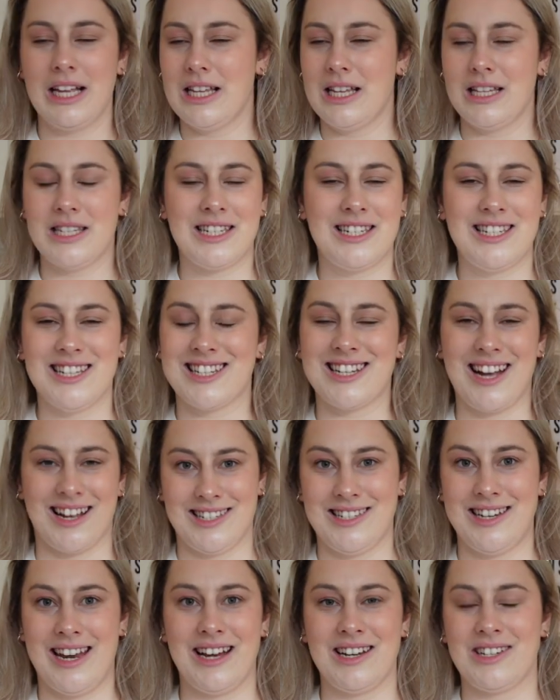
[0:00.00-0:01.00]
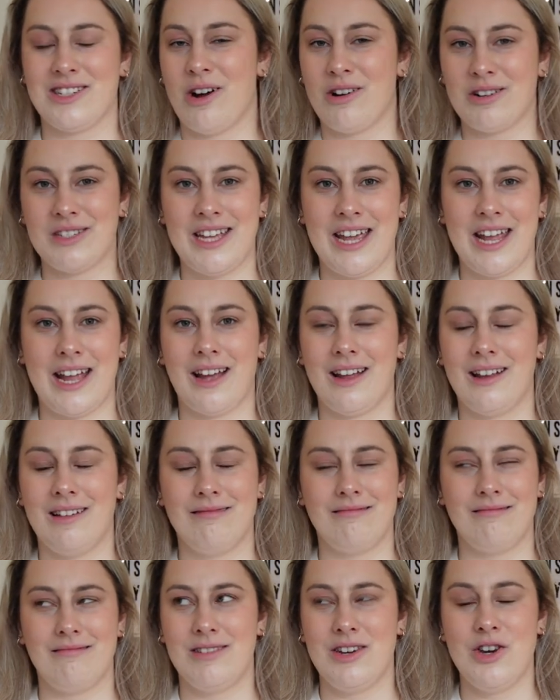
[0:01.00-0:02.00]
It's disgusting, toxic,
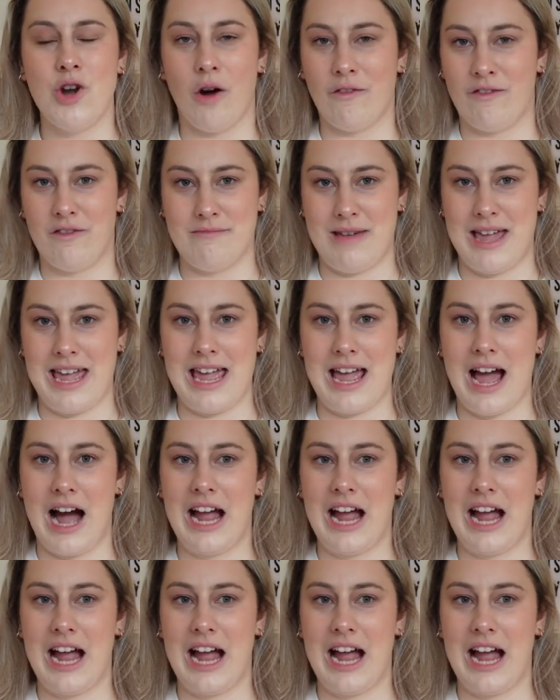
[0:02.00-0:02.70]
not for me.